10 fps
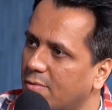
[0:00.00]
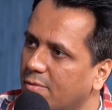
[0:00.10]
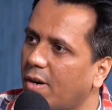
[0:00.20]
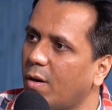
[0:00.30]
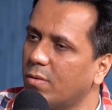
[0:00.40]

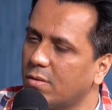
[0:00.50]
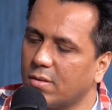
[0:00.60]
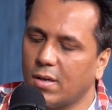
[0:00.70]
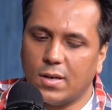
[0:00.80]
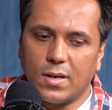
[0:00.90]
Wow.
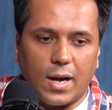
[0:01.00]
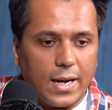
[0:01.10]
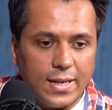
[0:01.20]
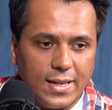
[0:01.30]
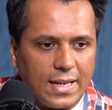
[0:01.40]
I
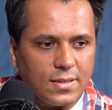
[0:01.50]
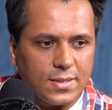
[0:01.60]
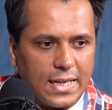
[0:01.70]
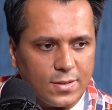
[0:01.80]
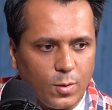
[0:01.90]
think
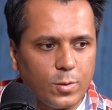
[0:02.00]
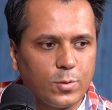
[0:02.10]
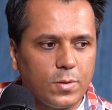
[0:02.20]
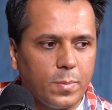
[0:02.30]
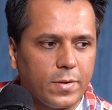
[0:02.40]
that's
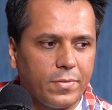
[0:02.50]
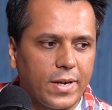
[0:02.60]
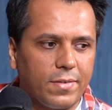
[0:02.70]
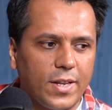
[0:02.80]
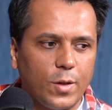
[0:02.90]
also the
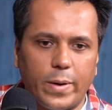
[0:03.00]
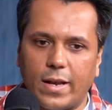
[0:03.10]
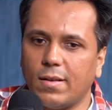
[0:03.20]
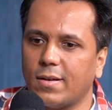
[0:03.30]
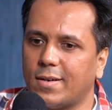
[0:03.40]
perfect way to
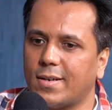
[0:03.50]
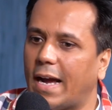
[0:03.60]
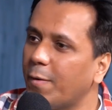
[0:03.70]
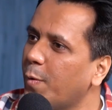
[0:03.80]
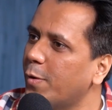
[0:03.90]
end.
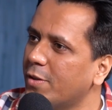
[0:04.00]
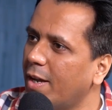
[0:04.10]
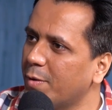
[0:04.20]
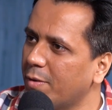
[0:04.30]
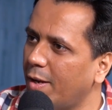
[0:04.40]
I would also
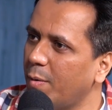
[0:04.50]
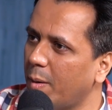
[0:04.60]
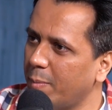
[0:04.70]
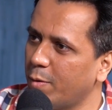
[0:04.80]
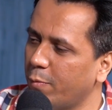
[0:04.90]
like to tell you
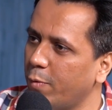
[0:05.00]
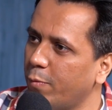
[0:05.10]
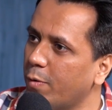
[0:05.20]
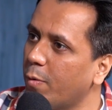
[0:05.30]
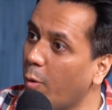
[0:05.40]
Amitofa
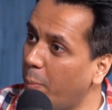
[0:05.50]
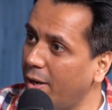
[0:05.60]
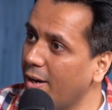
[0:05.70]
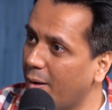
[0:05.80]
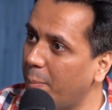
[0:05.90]
for
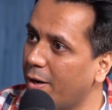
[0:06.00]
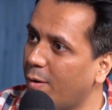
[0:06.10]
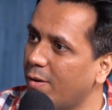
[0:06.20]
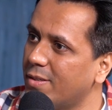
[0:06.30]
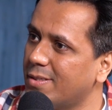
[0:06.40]
opening up,
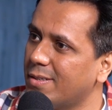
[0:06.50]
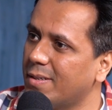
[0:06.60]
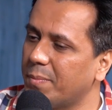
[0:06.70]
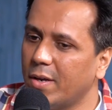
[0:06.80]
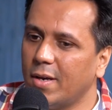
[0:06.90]
because
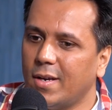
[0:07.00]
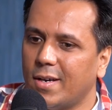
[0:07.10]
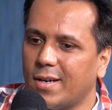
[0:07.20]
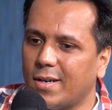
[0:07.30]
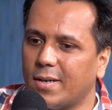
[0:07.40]

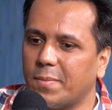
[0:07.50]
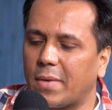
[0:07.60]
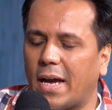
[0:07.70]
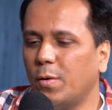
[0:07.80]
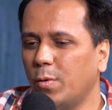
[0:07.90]

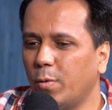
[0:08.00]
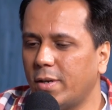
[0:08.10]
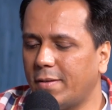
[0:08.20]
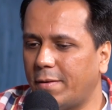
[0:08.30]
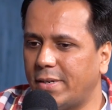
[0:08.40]
I don't know
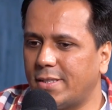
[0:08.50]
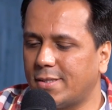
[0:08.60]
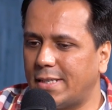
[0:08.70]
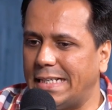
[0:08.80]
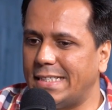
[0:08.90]
if
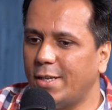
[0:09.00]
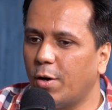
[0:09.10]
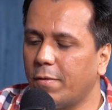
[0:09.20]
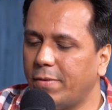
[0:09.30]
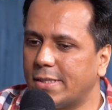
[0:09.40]
it's easy
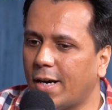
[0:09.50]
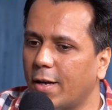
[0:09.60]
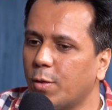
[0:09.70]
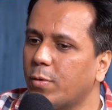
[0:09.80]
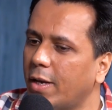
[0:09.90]
or if it's
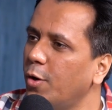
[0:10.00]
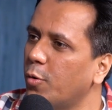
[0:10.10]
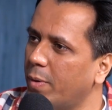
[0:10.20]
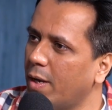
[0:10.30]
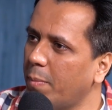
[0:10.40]
hard to really
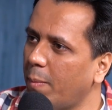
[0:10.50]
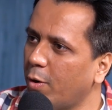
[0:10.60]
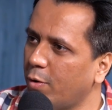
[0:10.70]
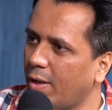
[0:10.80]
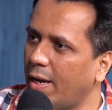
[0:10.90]
open up about your